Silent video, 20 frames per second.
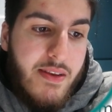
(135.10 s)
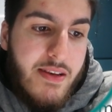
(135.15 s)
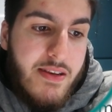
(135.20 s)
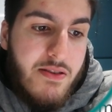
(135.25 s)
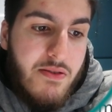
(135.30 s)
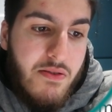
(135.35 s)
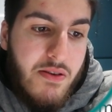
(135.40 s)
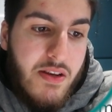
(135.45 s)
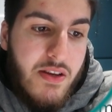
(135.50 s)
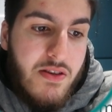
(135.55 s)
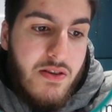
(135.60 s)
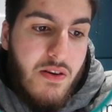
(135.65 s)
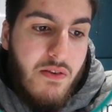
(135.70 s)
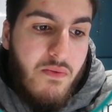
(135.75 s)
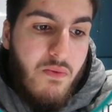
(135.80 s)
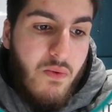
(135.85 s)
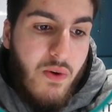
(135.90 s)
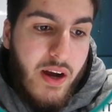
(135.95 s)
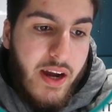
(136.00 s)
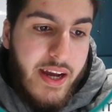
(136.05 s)
studies
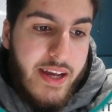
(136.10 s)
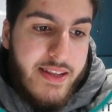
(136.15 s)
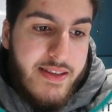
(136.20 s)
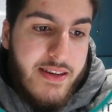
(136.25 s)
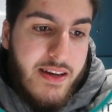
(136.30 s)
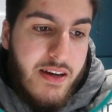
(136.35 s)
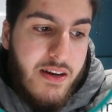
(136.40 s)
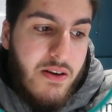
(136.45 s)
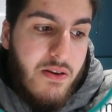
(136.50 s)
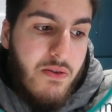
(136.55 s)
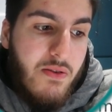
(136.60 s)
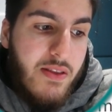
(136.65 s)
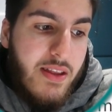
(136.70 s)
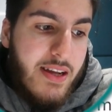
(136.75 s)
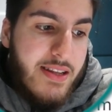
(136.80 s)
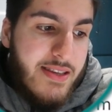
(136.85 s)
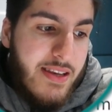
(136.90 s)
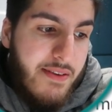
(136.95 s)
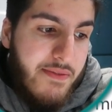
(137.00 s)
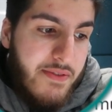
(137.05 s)
of Wang et al.
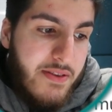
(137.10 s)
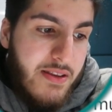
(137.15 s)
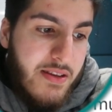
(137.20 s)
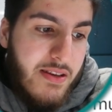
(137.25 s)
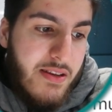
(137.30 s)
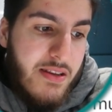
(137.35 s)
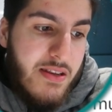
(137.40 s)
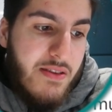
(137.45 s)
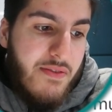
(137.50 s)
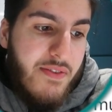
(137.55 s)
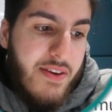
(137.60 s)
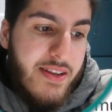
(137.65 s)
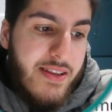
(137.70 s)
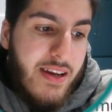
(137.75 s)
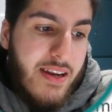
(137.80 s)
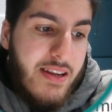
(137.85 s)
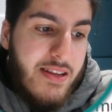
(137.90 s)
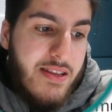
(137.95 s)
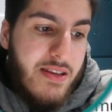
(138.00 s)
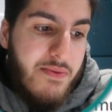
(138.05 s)
That's evidence,
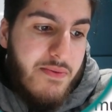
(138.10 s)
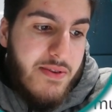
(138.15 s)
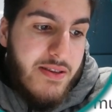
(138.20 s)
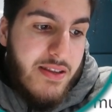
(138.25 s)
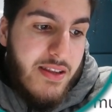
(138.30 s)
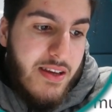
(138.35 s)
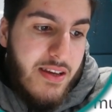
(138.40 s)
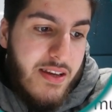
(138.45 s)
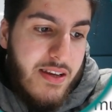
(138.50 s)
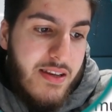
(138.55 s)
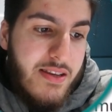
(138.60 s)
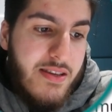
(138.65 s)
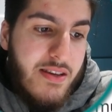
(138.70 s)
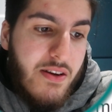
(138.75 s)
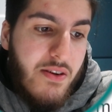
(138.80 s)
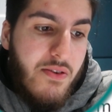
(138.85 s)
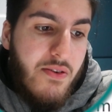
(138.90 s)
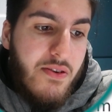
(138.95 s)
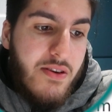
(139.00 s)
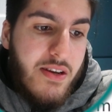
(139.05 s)
fatality was this,
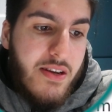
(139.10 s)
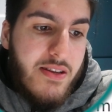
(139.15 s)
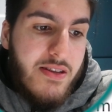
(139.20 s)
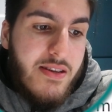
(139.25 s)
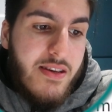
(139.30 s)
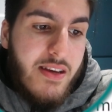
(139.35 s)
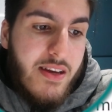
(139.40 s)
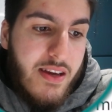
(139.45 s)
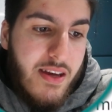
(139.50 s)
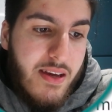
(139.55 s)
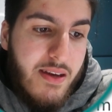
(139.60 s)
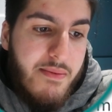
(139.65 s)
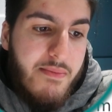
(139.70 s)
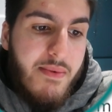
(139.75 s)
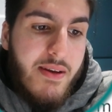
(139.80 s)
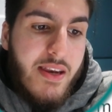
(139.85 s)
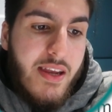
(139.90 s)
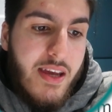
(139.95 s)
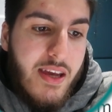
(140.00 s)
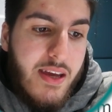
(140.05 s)
according to him
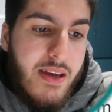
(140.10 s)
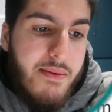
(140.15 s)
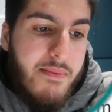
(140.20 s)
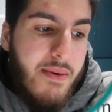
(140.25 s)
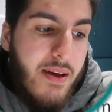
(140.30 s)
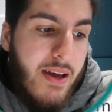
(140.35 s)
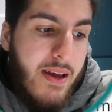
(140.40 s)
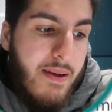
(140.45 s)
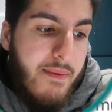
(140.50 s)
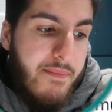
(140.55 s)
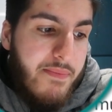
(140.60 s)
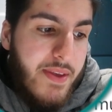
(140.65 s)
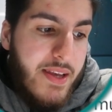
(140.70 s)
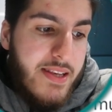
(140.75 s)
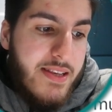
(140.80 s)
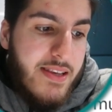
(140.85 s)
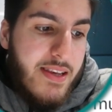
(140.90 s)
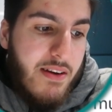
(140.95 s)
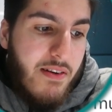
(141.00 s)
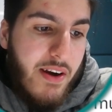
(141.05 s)
and him.
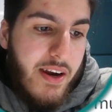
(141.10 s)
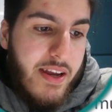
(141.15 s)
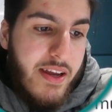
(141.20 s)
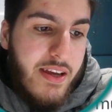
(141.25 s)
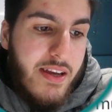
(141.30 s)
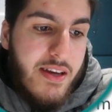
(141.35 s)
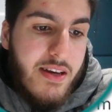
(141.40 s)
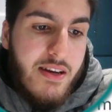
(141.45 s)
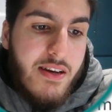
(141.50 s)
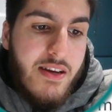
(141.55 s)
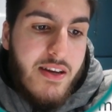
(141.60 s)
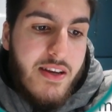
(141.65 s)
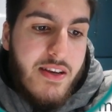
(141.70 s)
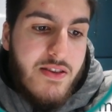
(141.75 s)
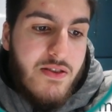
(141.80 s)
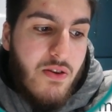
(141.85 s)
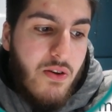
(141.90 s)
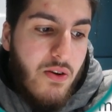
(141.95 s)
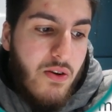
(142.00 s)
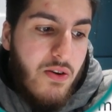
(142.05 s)
This right here
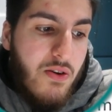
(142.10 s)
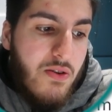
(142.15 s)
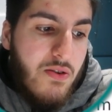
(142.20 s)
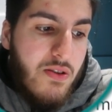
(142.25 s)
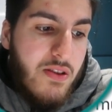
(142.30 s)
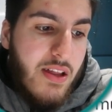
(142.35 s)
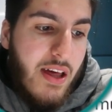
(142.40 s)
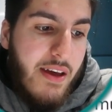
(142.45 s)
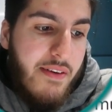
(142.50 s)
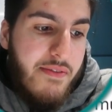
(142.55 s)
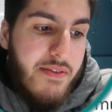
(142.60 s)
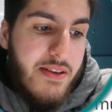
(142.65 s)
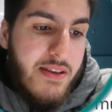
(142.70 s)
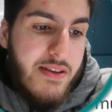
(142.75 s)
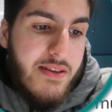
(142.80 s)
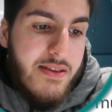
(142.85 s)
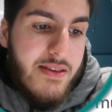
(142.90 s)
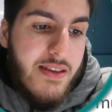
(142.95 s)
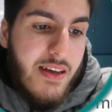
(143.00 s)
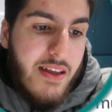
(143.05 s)
is all the
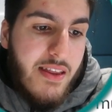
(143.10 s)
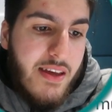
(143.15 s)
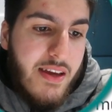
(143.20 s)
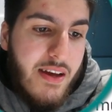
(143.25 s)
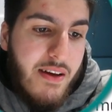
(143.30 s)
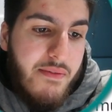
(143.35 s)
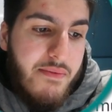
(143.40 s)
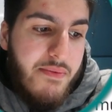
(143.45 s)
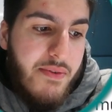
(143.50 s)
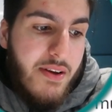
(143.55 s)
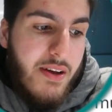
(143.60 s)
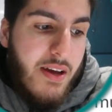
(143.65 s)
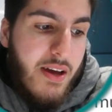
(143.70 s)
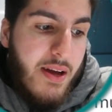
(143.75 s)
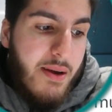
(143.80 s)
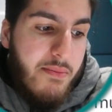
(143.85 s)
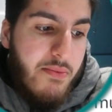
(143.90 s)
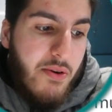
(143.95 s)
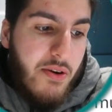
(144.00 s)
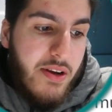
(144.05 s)
evidence that they have
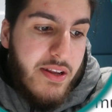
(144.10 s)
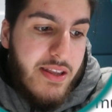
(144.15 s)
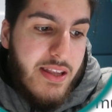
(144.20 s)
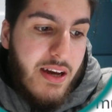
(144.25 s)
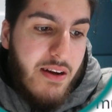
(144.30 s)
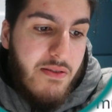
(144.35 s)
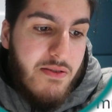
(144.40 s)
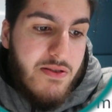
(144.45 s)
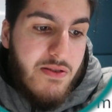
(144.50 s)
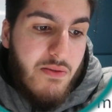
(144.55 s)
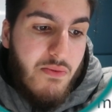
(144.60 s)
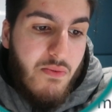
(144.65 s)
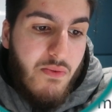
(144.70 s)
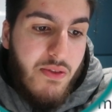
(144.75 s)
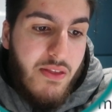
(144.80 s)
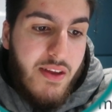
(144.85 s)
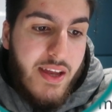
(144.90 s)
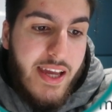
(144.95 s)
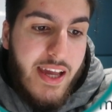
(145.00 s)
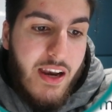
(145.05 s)
broken down. So
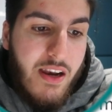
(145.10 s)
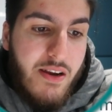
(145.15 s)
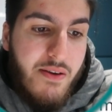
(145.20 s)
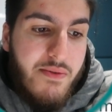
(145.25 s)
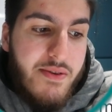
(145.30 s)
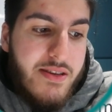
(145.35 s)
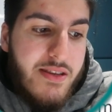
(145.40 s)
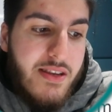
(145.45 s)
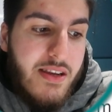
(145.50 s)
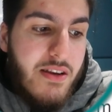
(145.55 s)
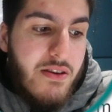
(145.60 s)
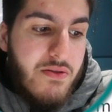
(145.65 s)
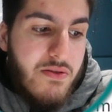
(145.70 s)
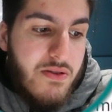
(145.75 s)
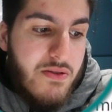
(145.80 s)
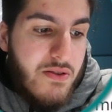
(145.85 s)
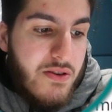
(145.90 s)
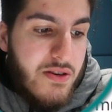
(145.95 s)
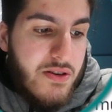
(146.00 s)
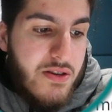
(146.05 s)
the yellow is the
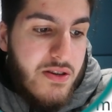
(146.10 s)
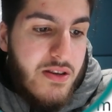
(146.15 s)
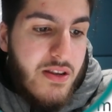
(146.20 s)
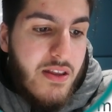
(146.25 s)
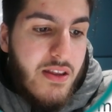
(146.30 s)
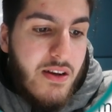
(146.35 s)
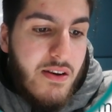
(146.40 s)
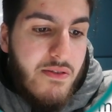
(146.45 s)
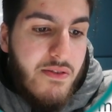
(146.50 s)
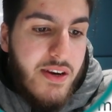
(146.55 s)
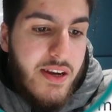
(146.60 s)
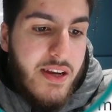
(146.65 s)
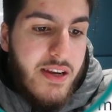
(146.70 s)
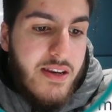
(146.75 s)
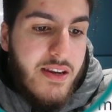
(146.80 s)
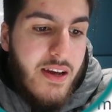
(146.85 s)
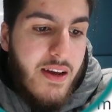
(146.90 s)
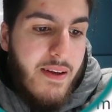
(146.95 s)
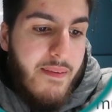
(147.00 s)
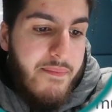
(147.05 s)
introduction, the
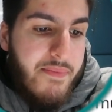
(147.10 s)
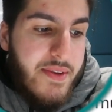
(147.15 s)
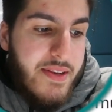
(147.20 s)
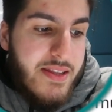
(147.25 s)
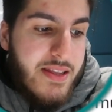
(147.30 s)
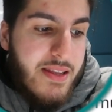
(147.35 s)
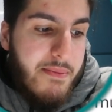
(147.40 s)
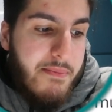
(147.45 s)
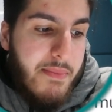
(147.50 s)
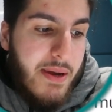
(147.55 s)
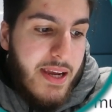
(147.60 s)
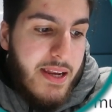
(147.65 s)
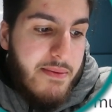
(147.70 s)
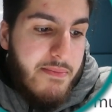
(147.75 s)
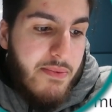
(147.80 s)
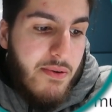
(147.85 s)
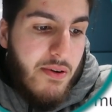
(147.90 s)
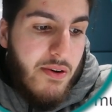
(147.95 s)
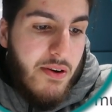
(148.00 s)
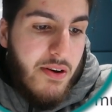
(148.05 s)
green is the main
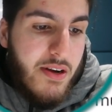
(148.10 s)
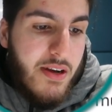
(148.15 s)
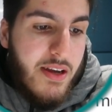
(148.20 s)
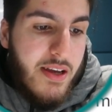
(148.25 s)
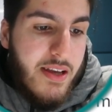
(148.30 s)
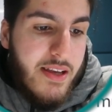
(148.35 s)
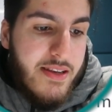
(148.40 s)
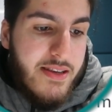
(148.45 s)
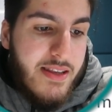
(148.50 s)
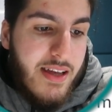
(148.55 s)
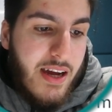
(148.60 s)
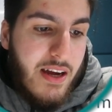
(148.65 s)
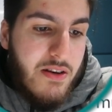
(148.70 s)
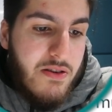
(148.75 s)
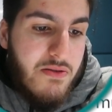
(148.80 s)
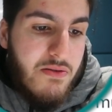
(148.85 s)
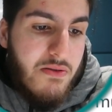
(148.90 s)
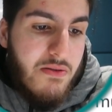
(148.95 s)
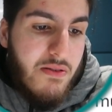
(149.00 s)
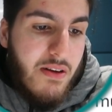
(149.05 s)
block, is the
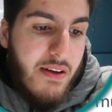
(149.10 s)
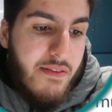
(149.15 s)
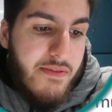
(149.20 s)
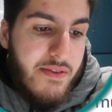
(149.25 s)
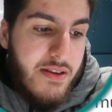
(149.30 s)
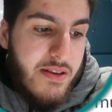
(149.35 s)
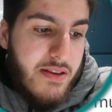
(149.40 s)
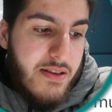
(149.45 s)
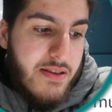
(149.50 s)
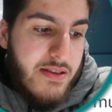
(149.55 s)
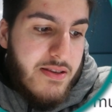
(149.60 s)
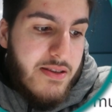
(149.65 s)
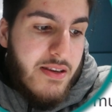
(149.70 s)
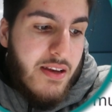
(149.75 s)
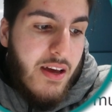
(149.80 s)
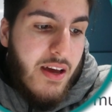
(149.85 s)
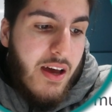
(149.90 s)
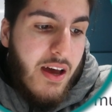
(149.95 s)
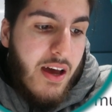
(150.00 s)
actual evidence